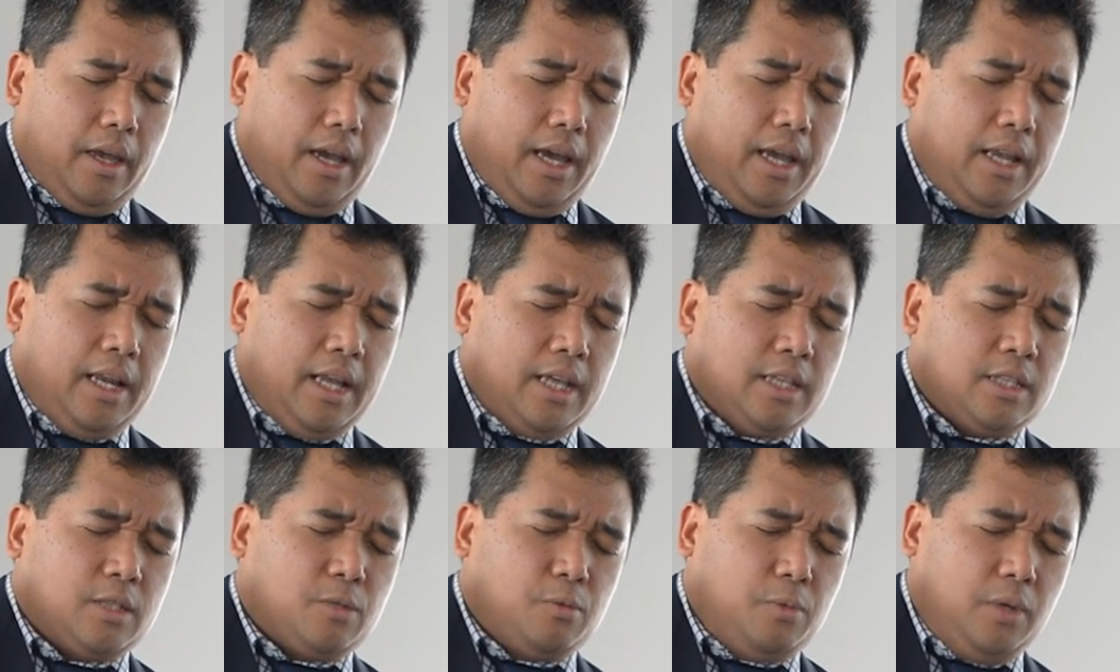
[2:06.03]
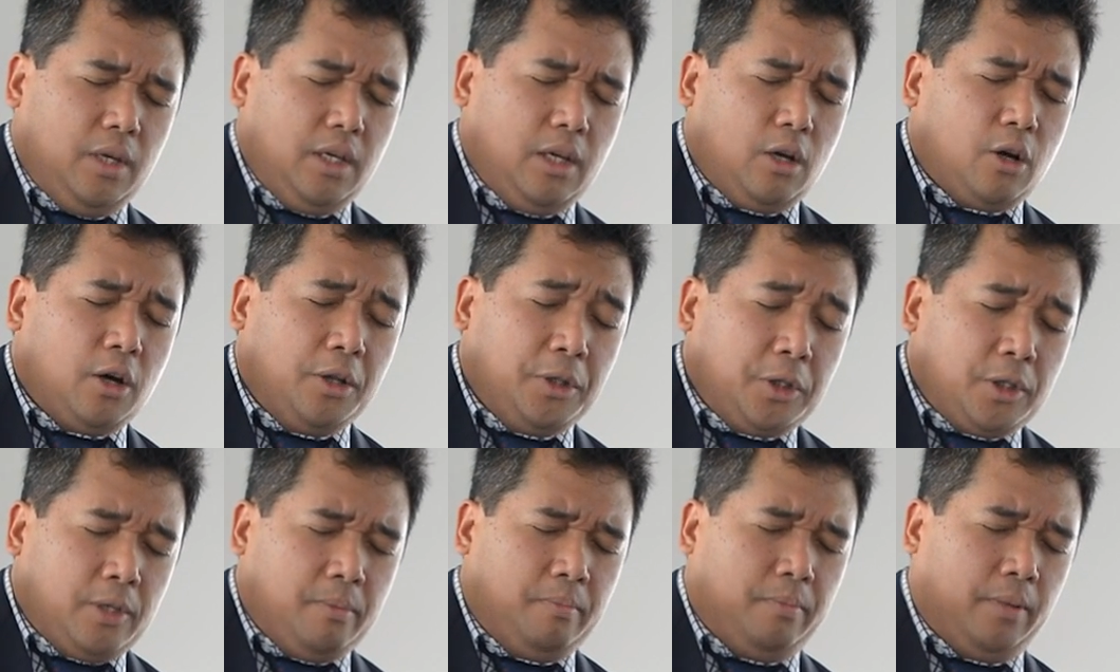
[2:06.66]
And as we
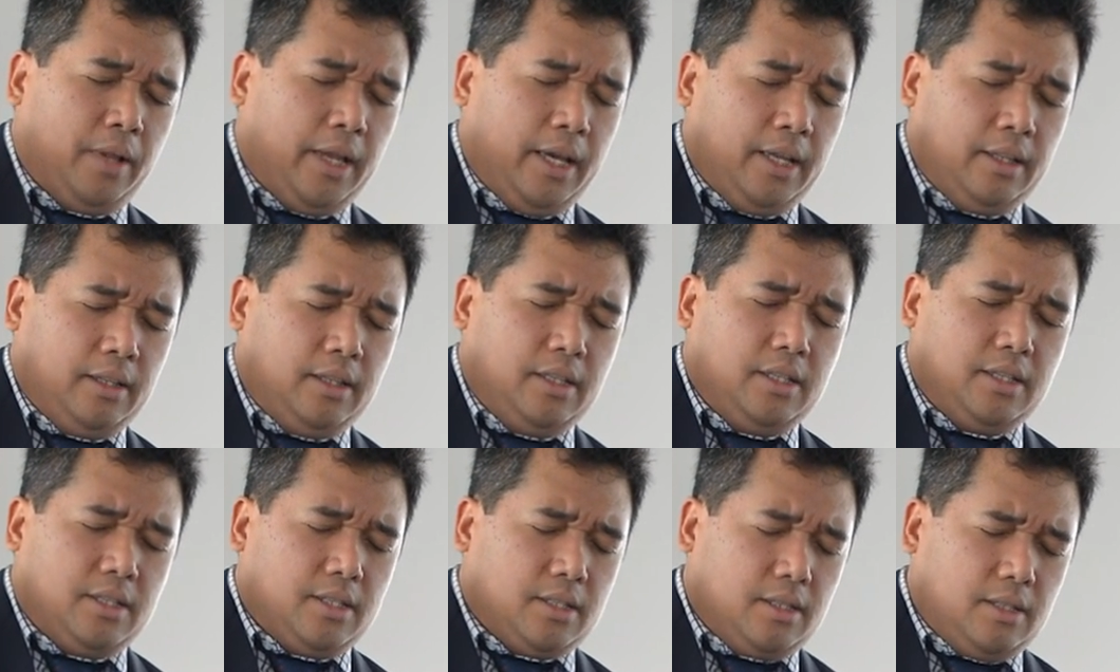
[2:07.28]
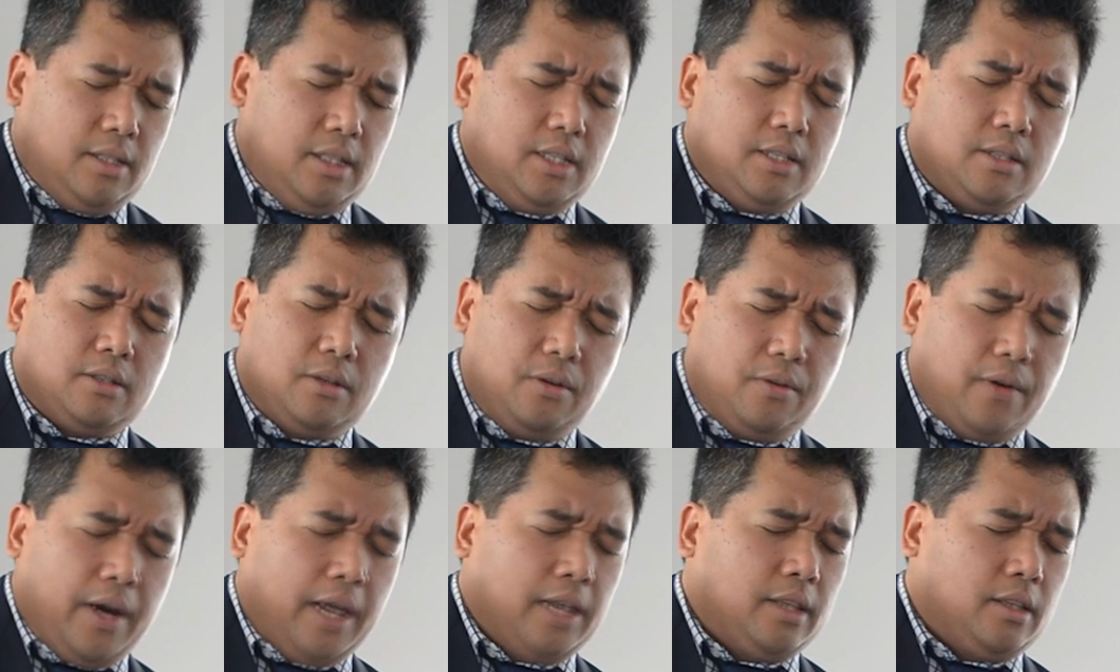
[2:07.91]
contemplate this
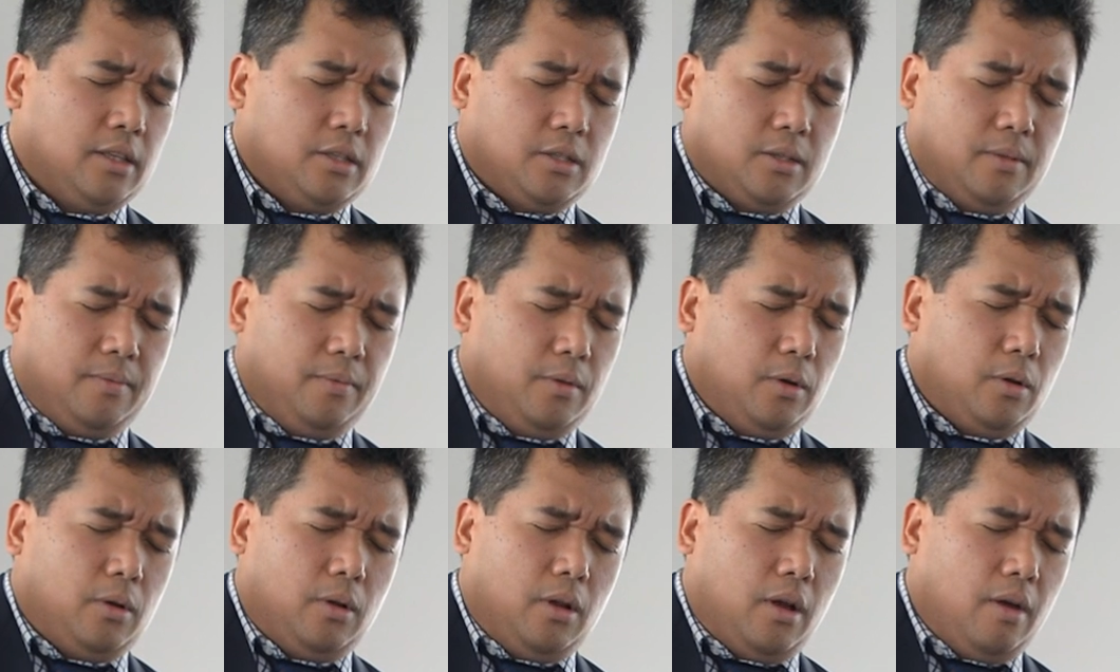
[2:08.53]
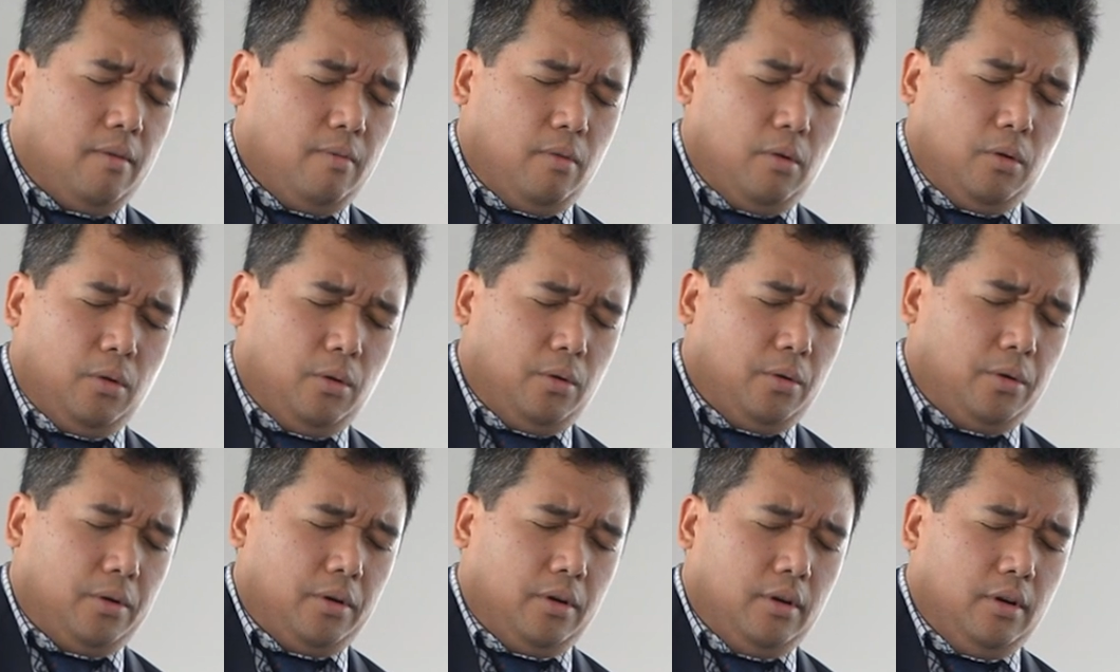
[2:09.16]
greatness of Your love, O
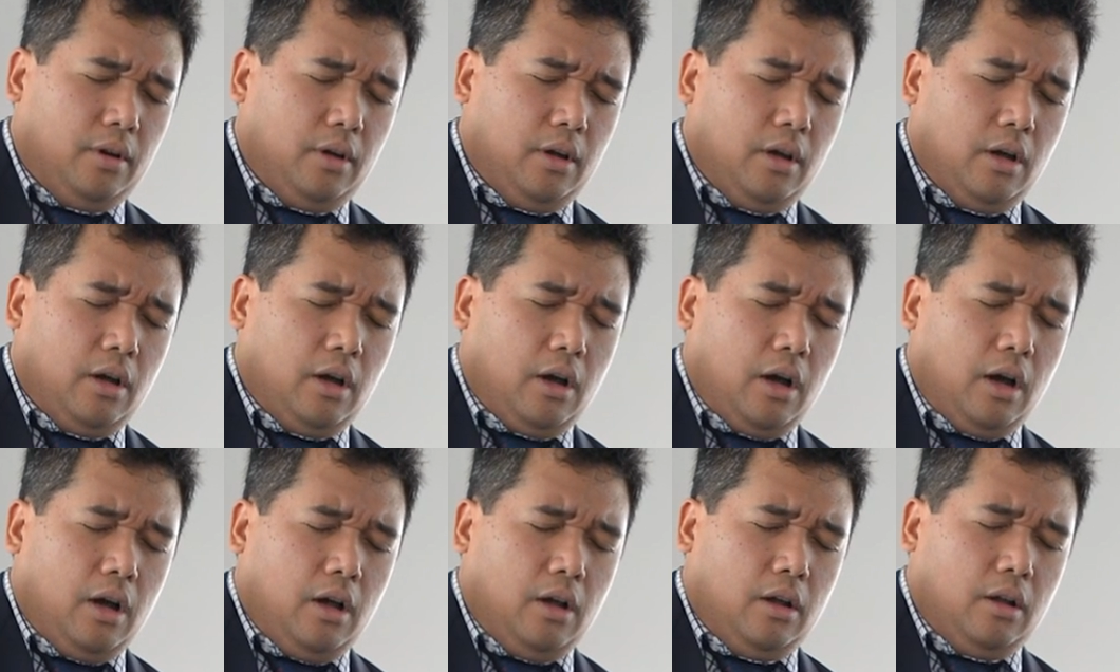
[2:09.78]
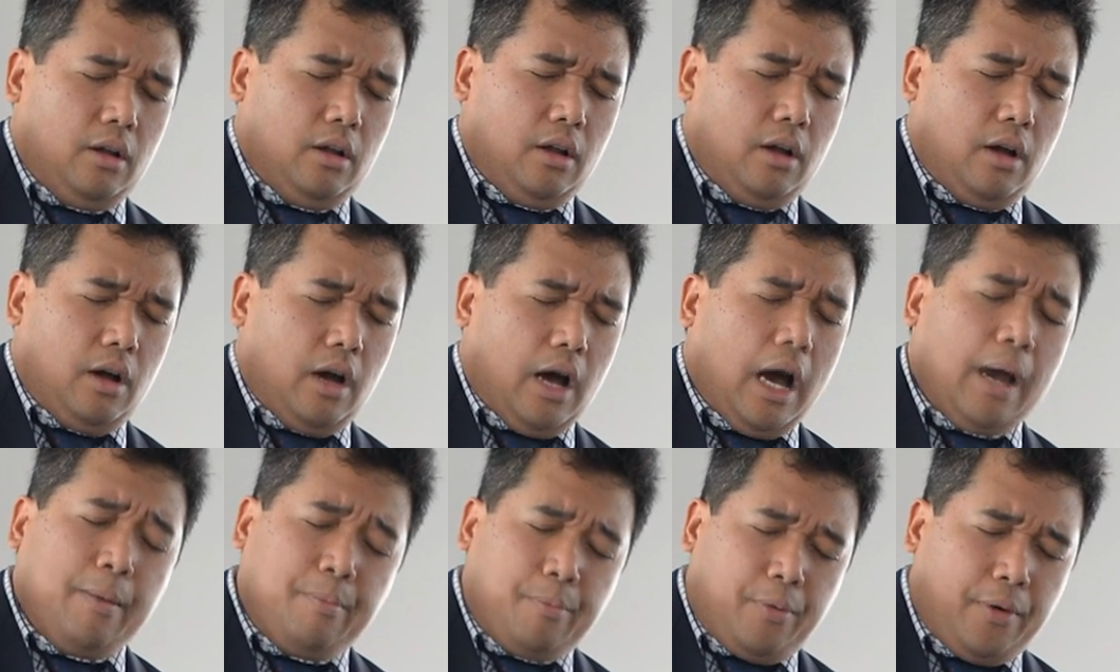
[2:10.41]
Lord,
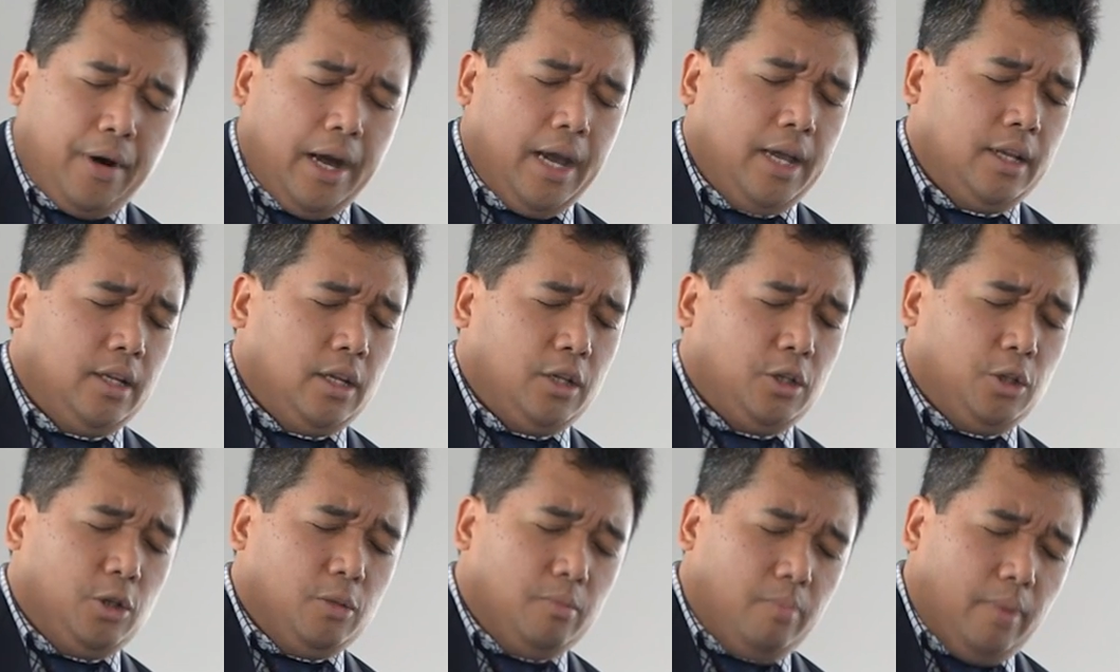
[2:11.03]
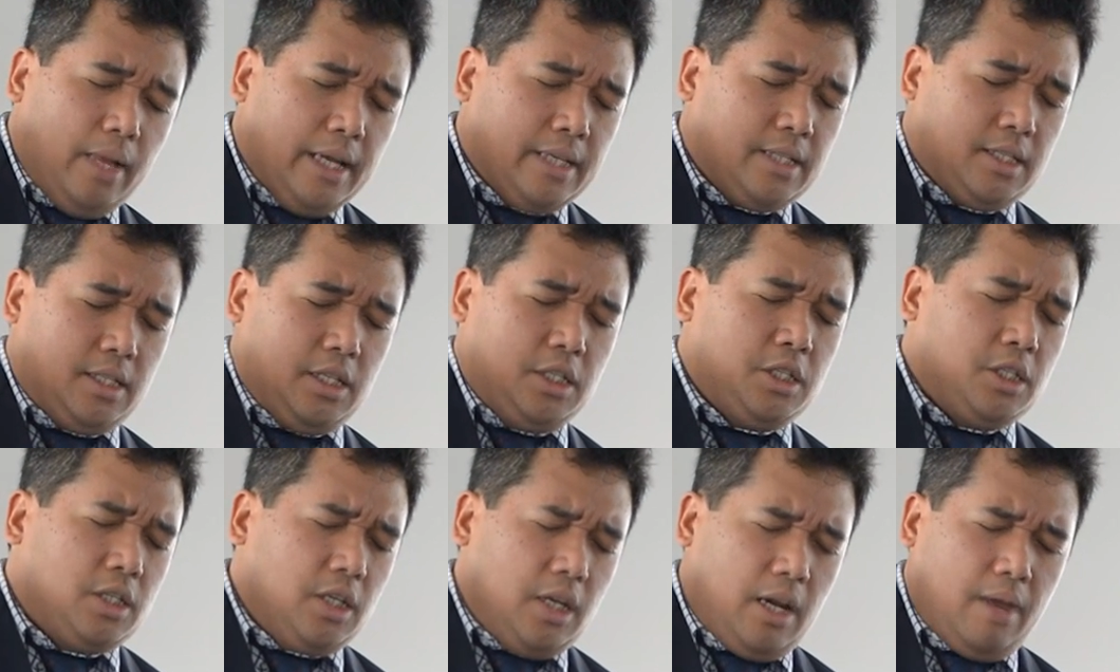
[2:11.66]
I pray that You bless
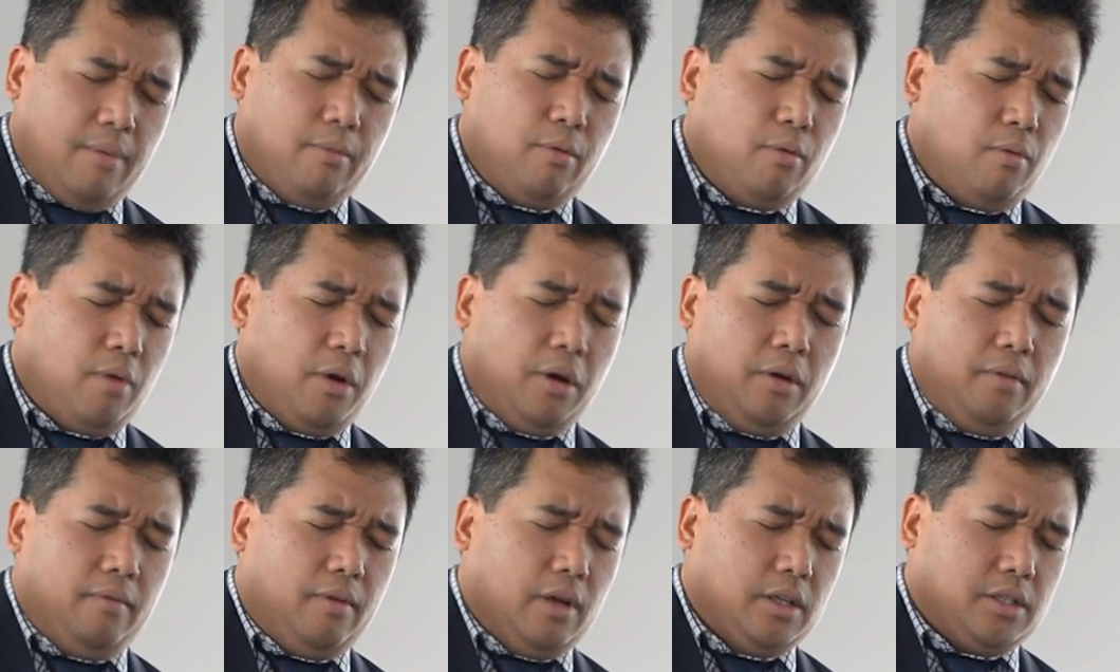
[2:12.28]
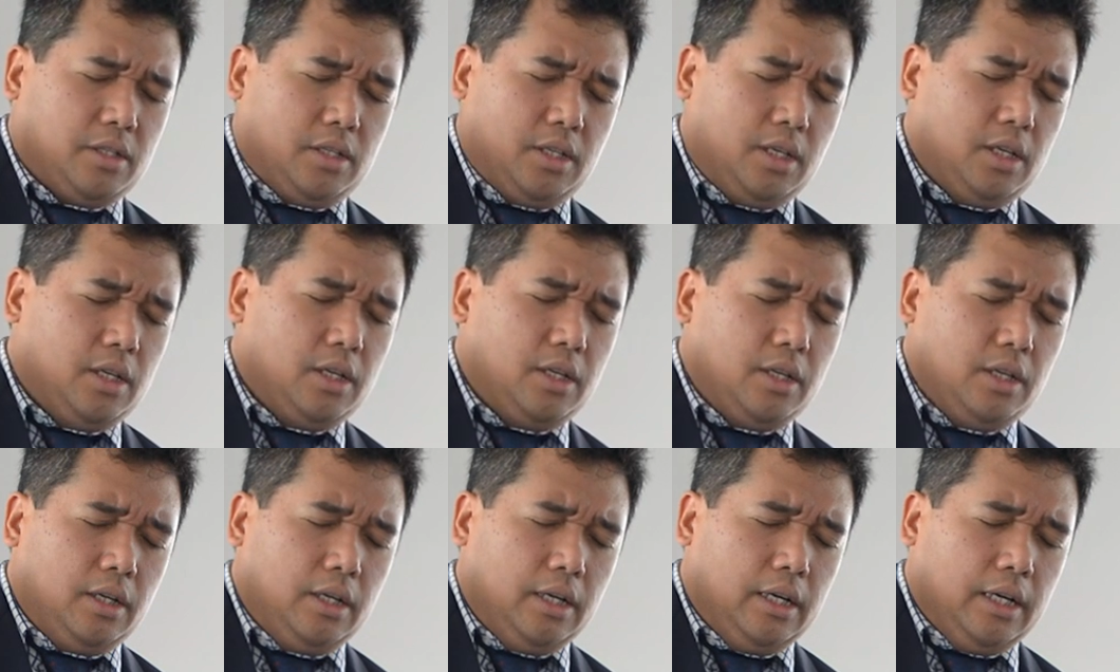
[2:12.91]
each and every one of us
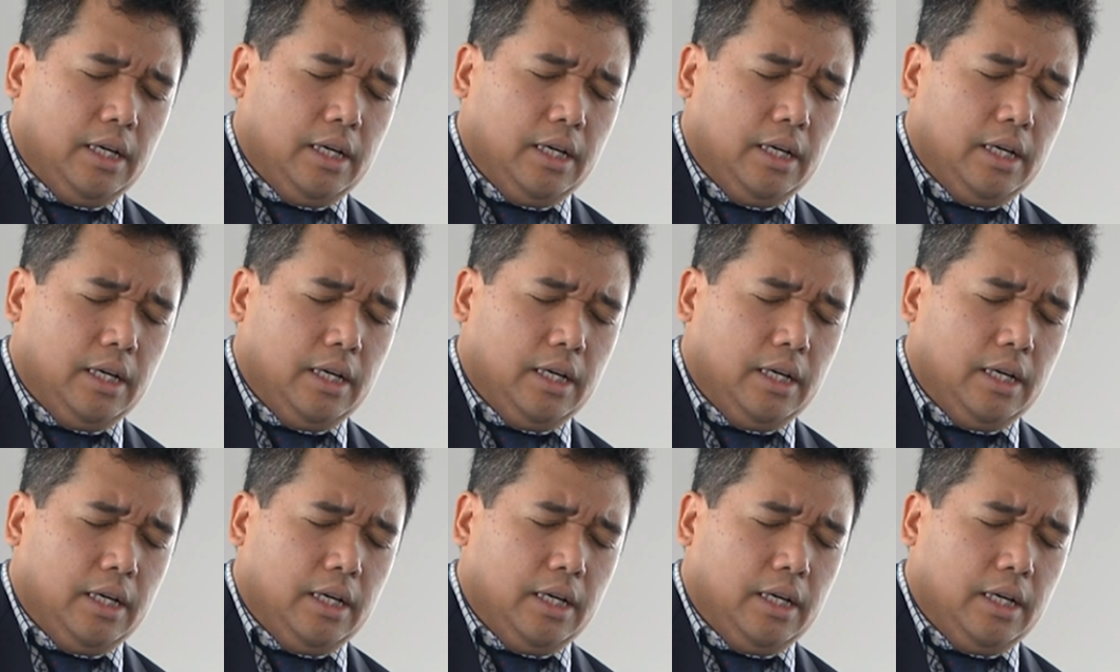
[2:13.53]
here,